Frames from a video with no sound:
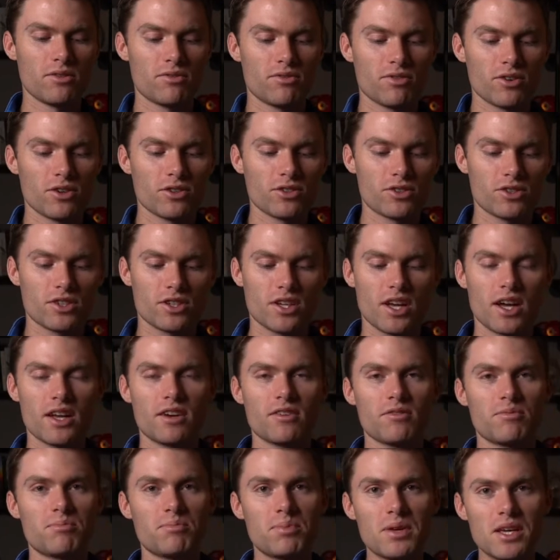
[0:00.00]
first kind
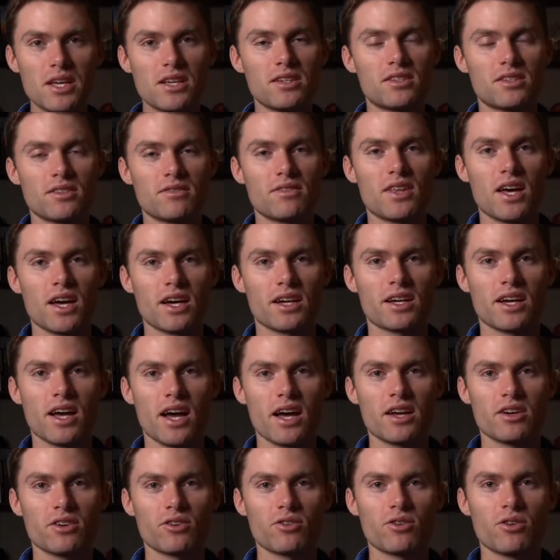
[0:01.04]
of piece of that
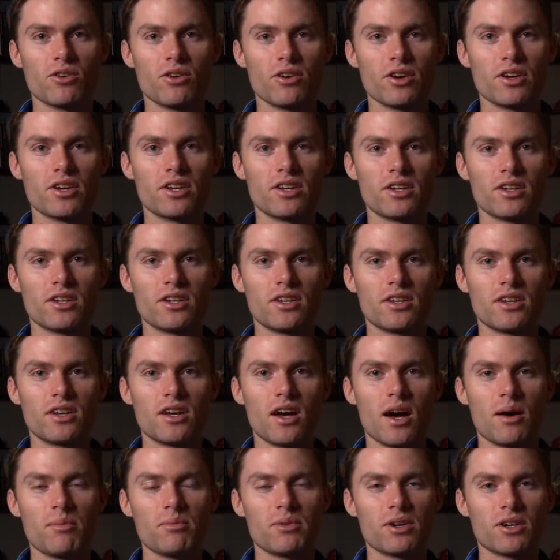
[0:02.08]
category
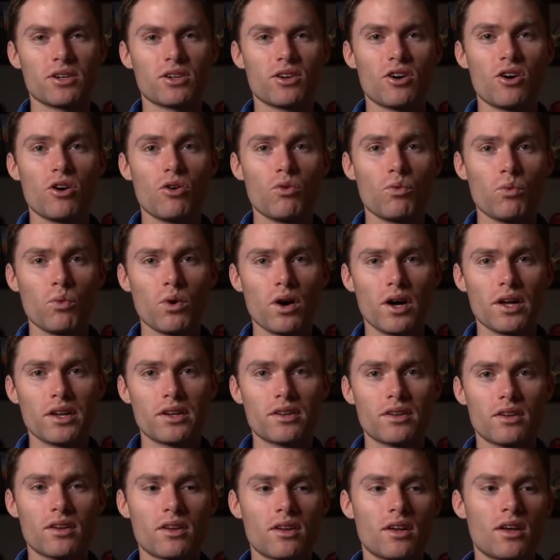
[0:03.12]
I'm going to call
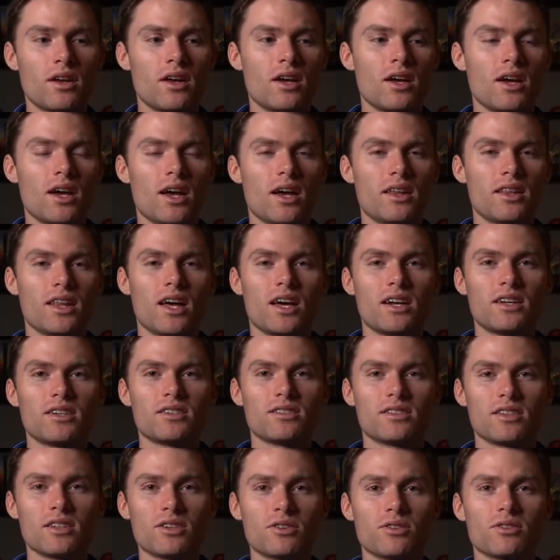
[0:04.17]
what. And that
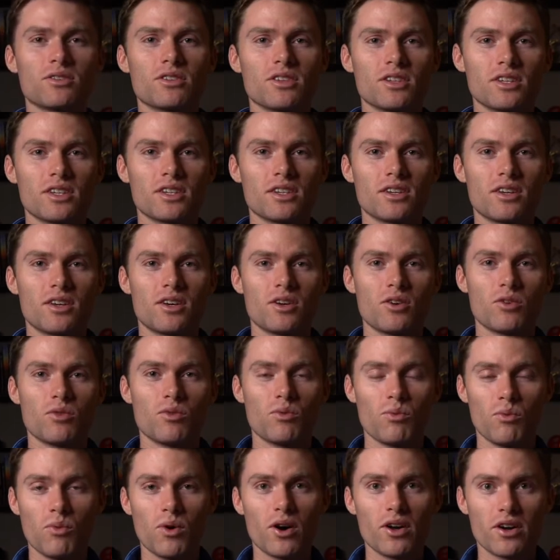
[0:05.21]
is literally,
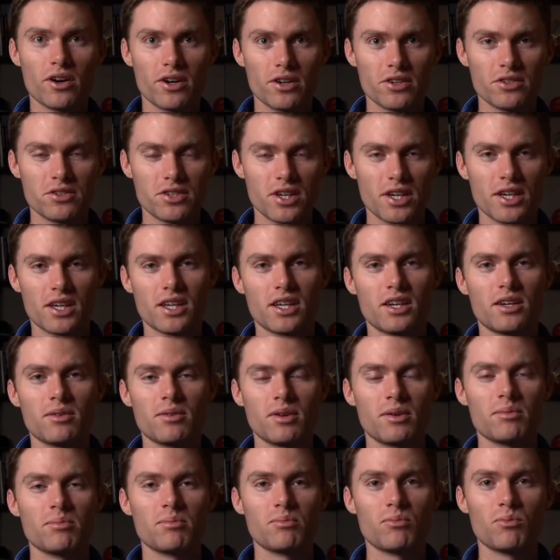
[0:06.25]
what are you taking on
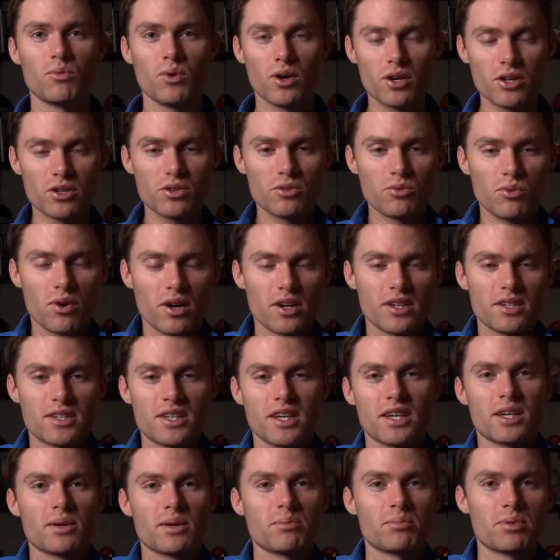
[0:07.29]
it? What do you want to
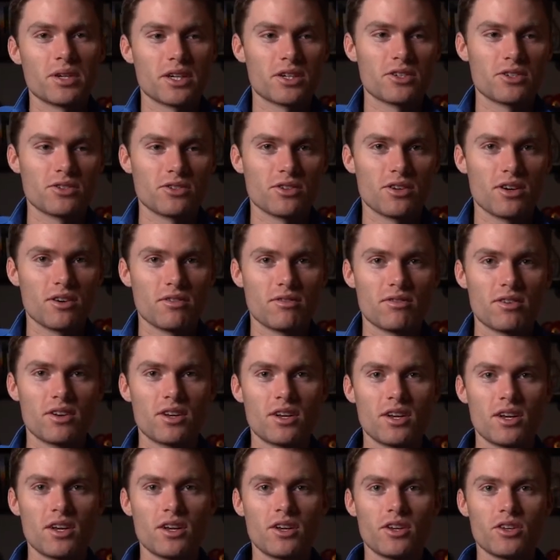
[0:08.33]
take a picture of?
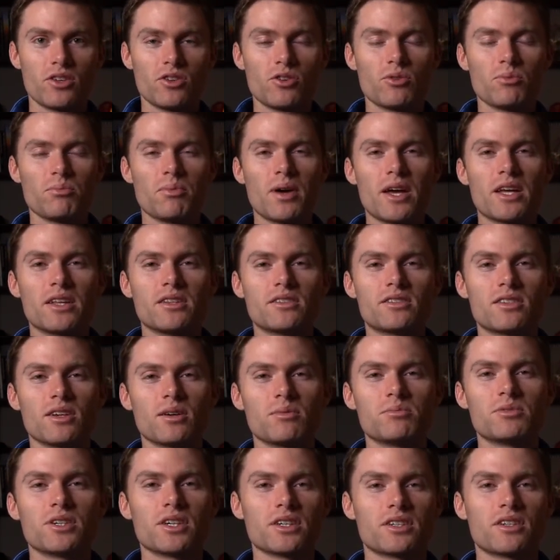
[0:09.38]
Your main
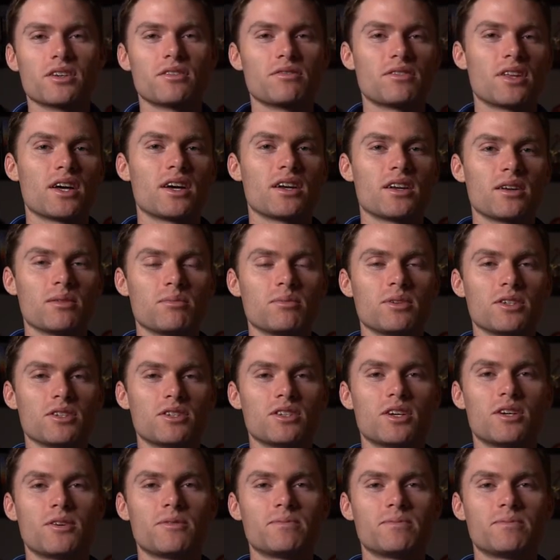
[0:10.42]
subject of that image.